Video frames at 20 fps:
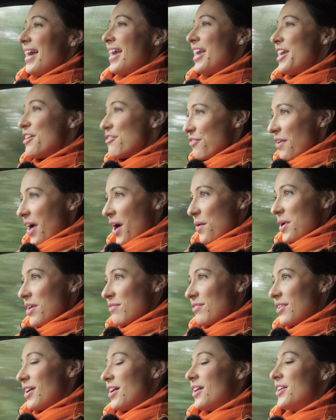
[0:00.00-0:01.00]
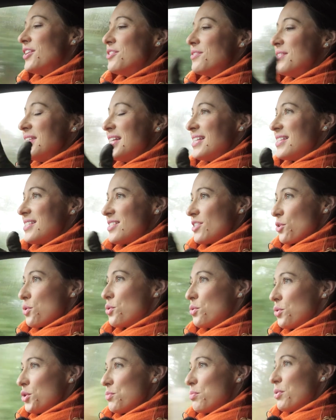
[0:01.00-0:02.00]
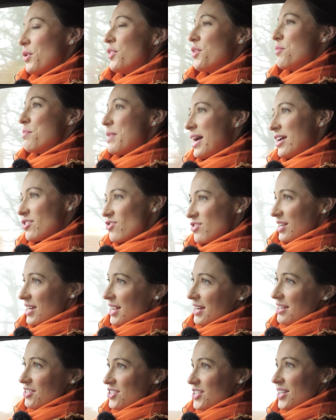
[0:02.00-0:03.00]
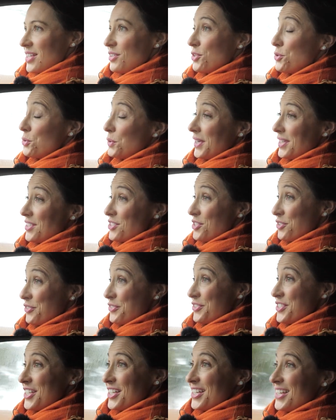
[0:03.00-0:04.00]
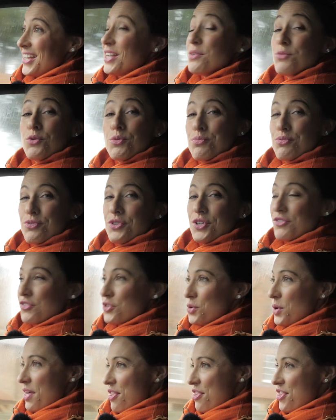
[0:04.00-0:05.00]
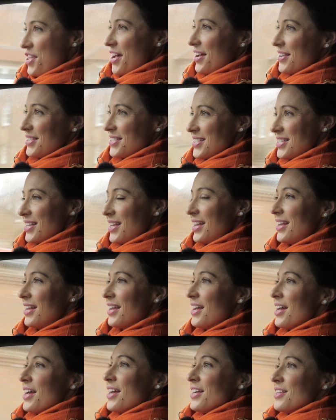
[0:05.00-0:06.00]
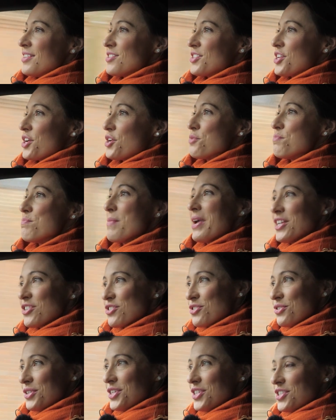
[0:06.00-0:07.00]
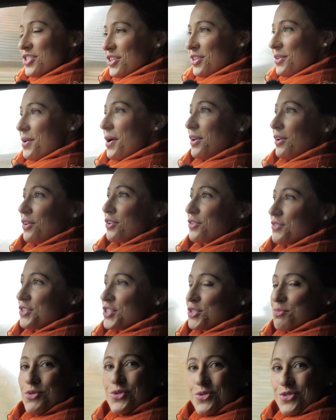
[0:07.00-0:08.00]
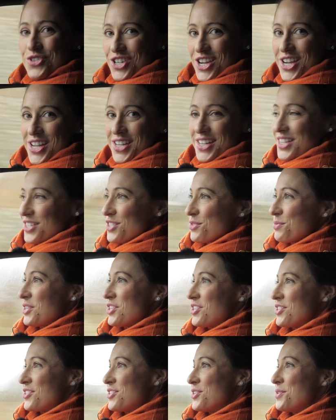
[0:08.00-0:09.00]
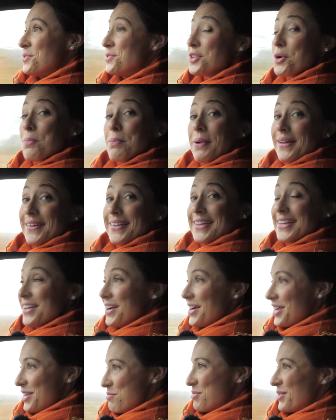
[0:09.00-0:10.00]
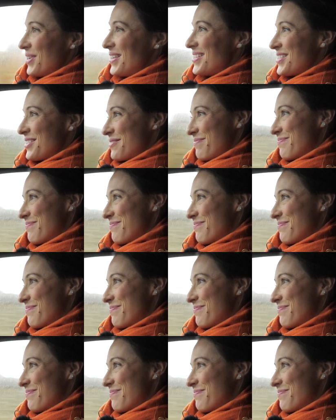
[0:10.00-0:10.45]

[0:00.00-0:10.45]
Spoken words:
If, however, you need to call upon the petrol engine quite often, it will prove quite thirsty. So make sure you do a lot of small journeys which suit a plug-in hybrid.